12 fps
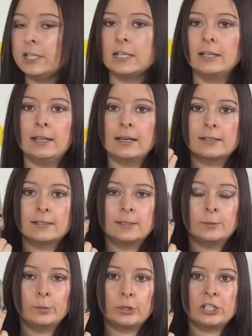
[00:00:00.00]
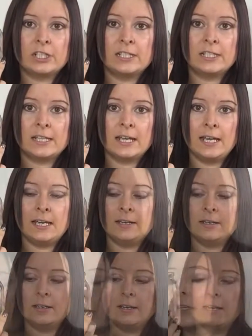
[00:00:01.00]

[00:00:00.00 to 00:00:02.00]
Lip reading: he collects his buttons in.